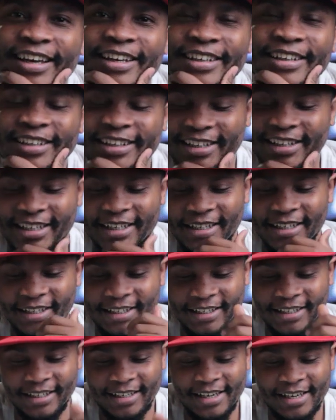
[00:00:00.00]
Hey?
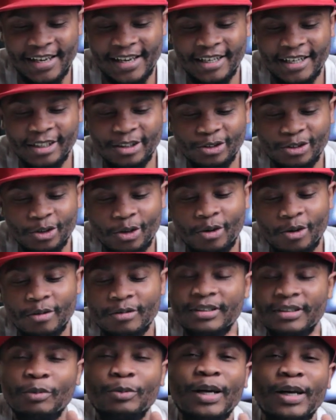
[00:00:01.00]

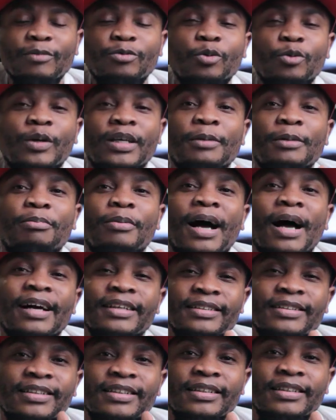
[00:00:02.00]
So we have to keep
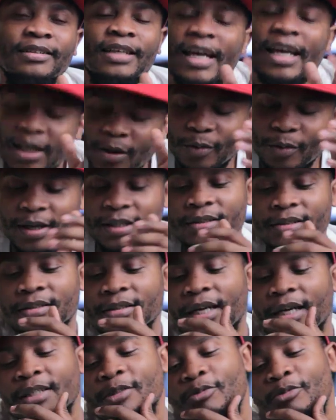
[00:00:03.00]
asking.
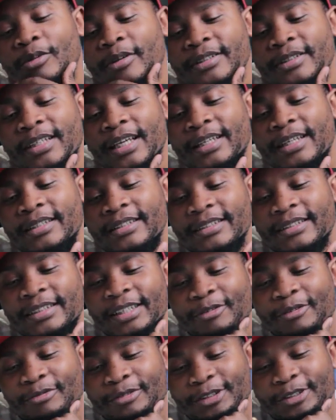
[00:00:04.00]
Anyways, as we were saying in
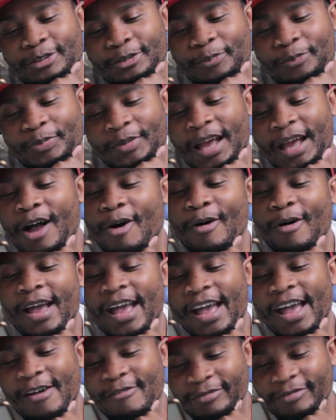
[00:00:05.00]
the video,
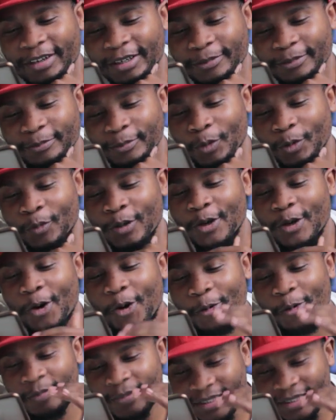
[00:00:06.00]
however, we
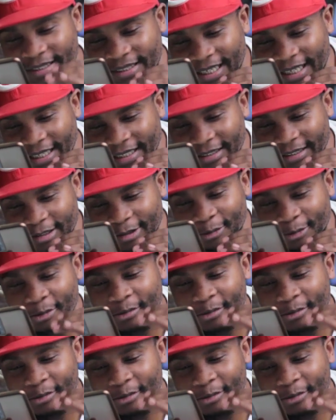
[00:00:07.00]
omitted